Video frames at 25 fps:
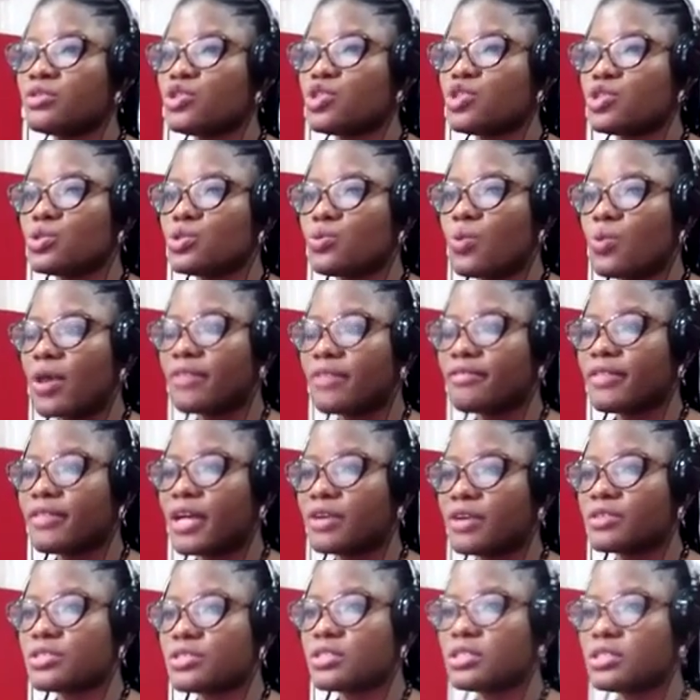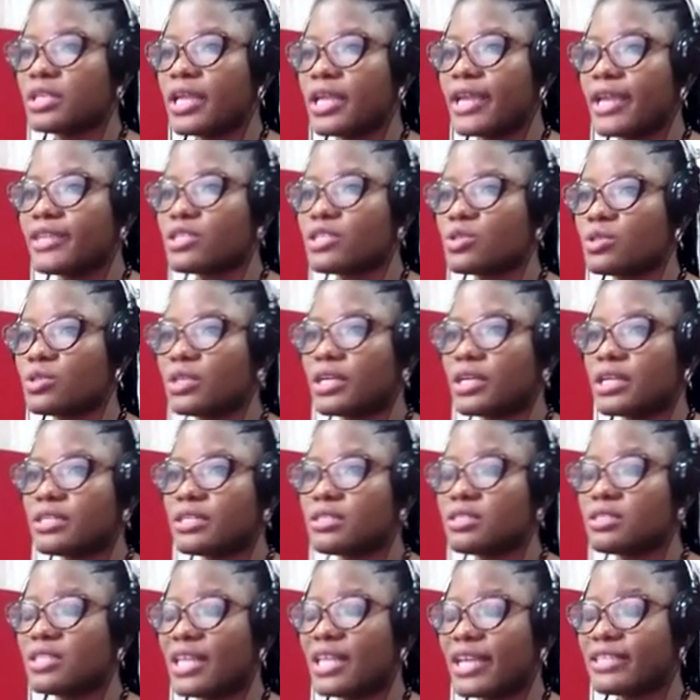to
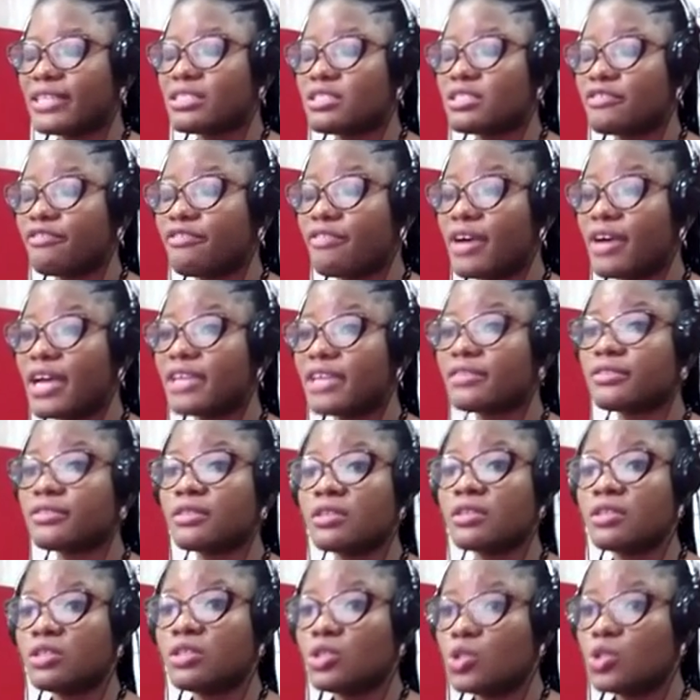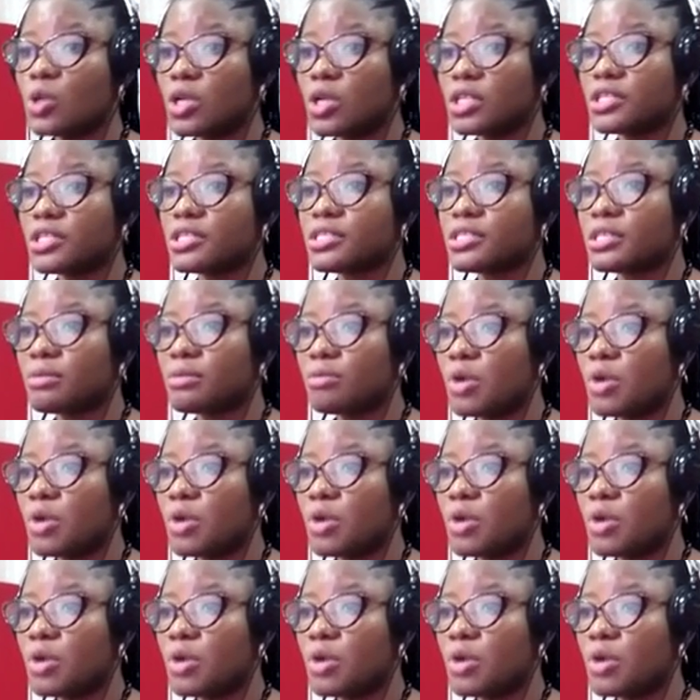$1,895